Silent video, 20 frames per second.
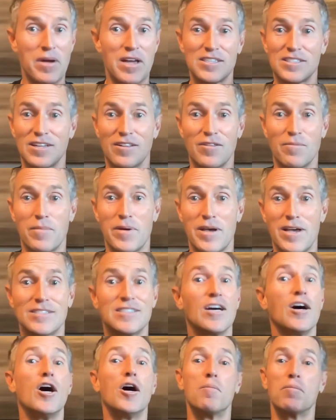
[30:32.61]
of the best, the
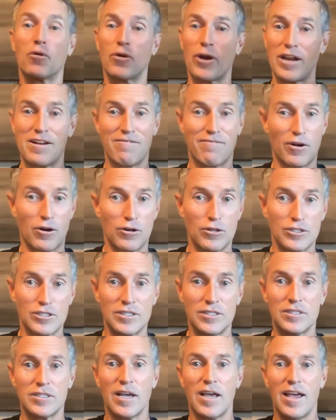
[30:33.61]
upgraded
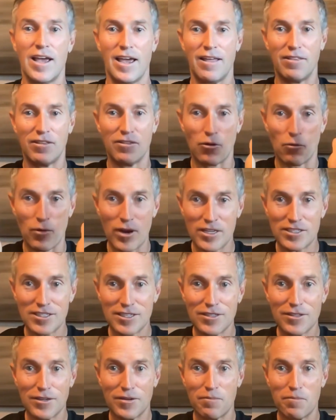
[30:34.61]
versions, and then the rest of
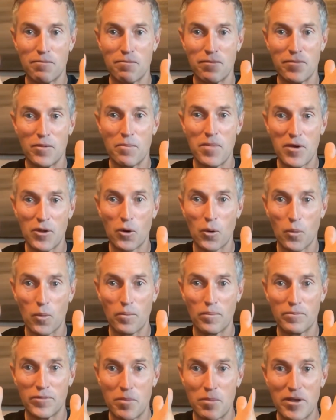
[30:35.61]

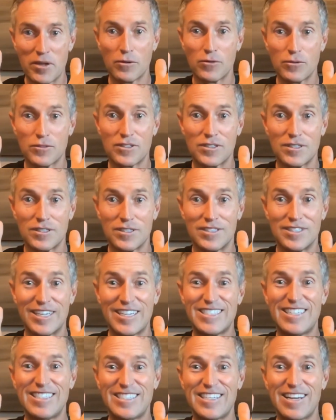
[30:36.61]
the middle
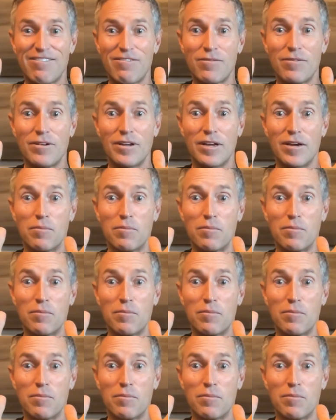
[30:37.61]
67%